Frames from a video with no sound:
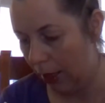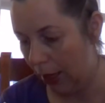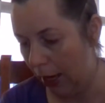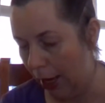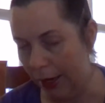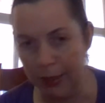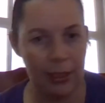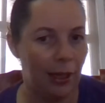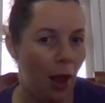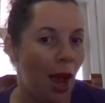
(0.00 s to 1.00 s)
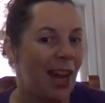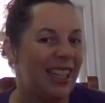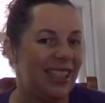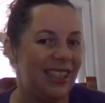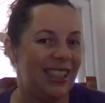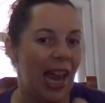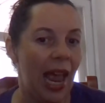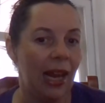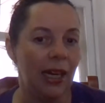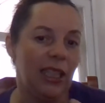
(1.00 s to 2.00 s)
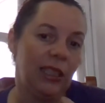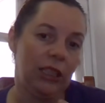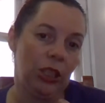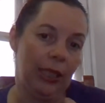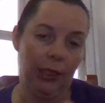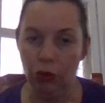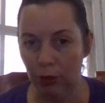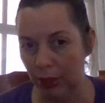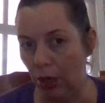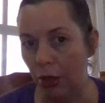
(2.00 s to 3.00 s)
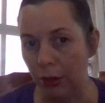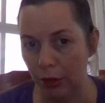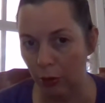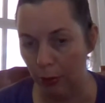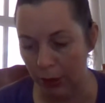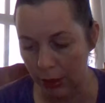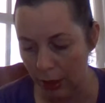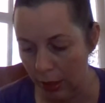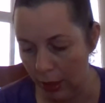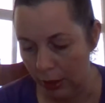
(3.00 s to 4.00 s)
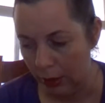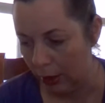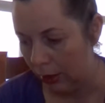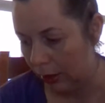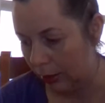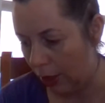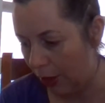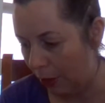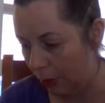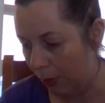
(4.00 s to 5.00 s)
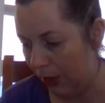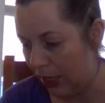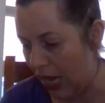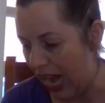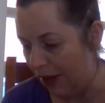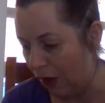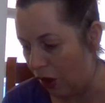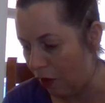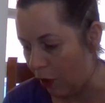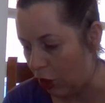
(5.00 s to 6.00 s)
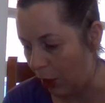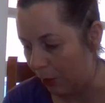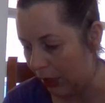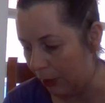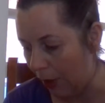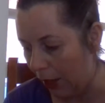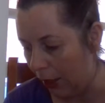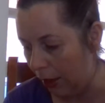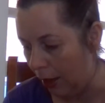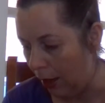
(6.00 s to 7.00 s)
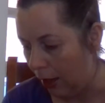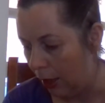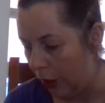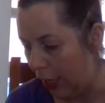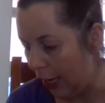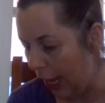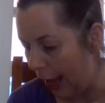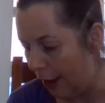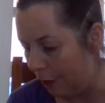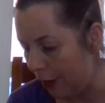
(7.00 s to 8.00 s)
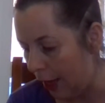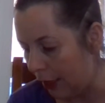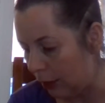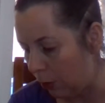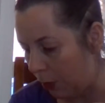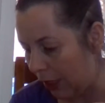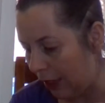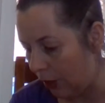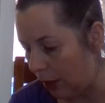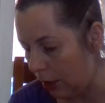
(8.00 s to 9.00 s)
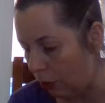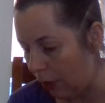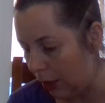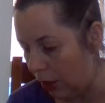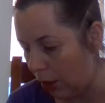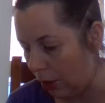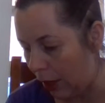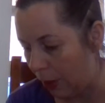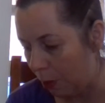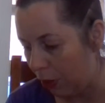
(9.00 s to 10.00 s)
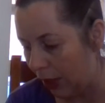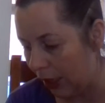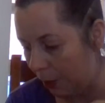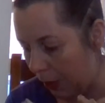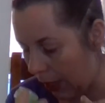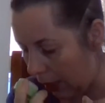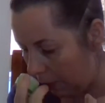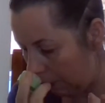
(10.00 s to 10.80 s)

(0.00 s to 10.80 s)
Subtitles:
and a slight tangy citrus note to it. So that would be the navel orange I'm smelling. The agave nectar would be giving it a green note, and the prickly pear.